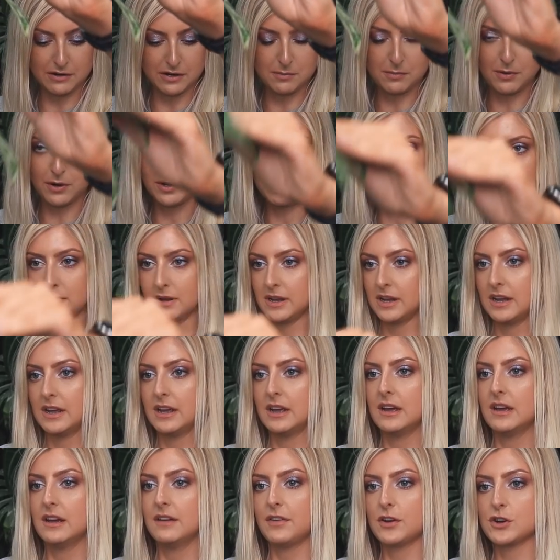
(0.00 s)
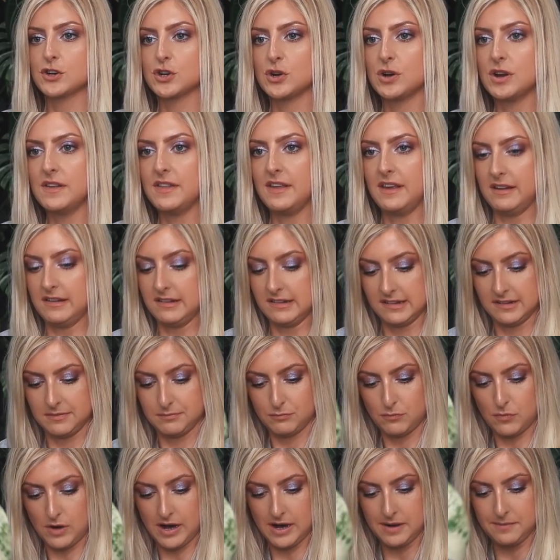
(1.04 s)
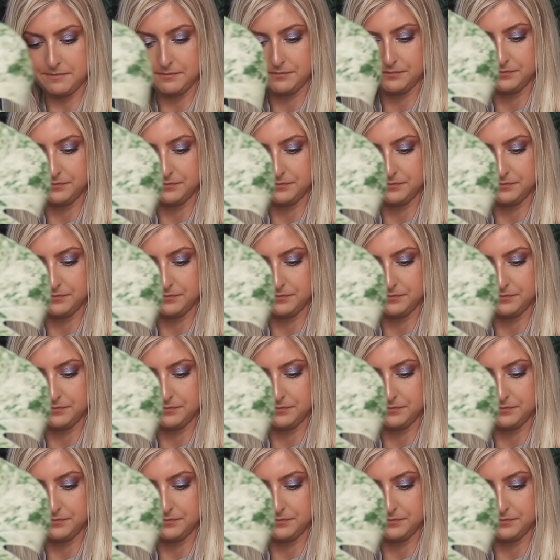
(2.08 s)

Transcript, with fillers: the bottom. If I show you this, right,